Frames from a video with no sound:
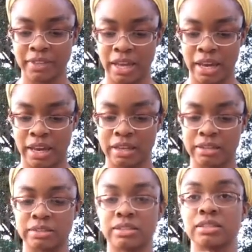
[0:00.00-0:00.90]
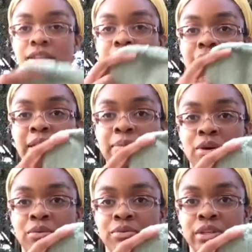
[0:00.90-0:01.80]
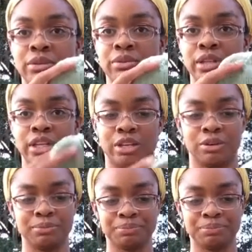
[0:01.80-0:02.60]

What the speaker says: and that came out really, really cute.